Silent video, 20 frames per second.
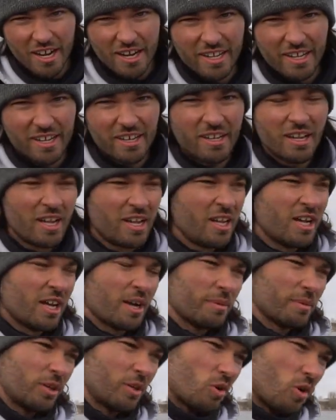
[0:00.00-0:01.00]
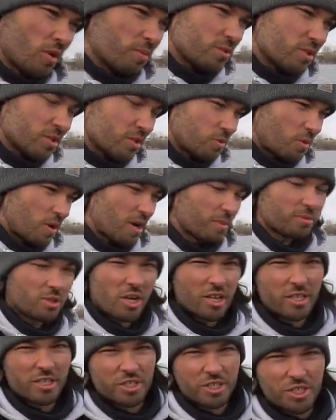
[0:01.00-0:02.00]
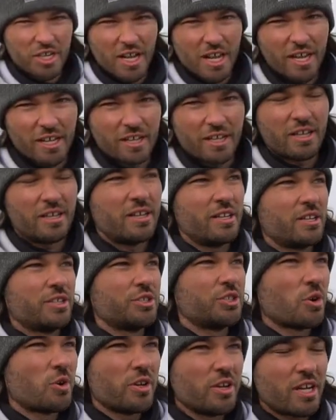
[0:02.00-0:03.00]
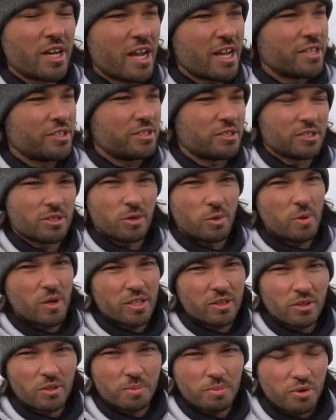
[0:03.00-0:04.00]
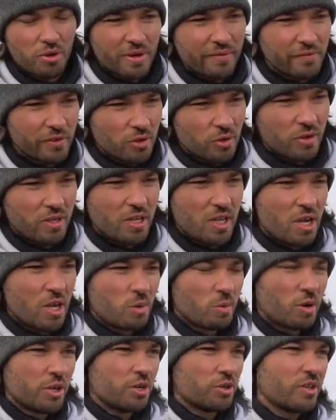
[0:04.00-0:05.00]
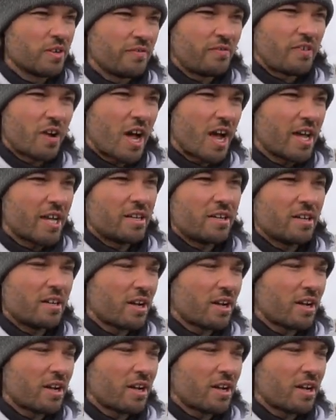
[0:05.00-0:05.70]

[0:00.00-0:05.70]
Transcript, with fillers: on in. I'm gonna go up to the Swamp Donkey Shack, show you guys just a quick little preview, what you can find.